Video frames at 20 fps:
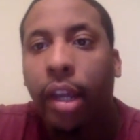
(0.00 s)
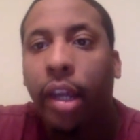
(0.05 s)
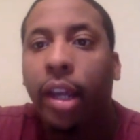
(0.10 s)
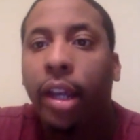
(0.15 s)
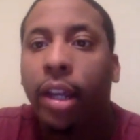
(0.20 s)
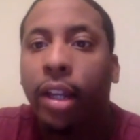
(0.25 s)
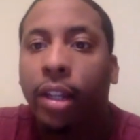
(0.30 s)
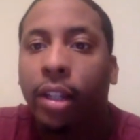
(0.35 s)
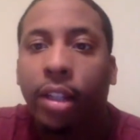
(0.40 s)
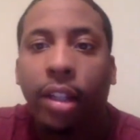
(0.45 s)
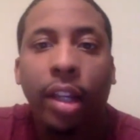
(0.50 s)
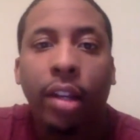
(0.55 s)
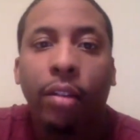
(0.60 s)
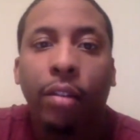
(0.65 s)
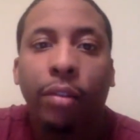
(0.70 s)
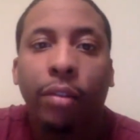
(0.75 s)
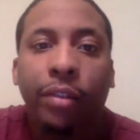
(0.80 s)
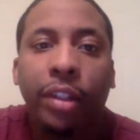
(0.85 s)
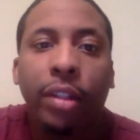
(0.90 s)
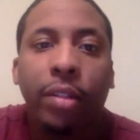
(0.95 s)
Yeah,
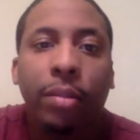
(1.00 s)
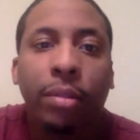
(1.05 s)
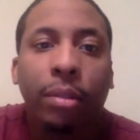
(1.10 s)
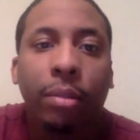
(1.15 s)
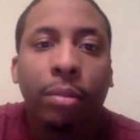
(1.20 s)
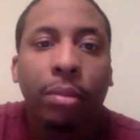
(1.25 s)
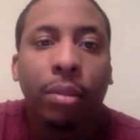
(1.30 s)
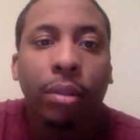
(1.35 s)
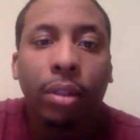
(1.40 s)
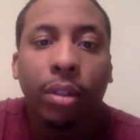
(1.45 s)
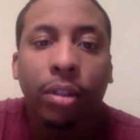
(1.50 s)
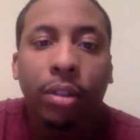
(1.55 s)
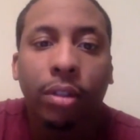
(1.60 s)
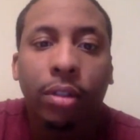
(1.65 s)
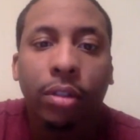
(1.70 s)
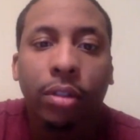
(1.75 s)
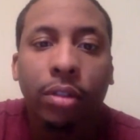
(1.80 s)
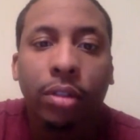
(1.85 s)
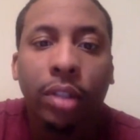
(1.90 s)
they don't feed him no more.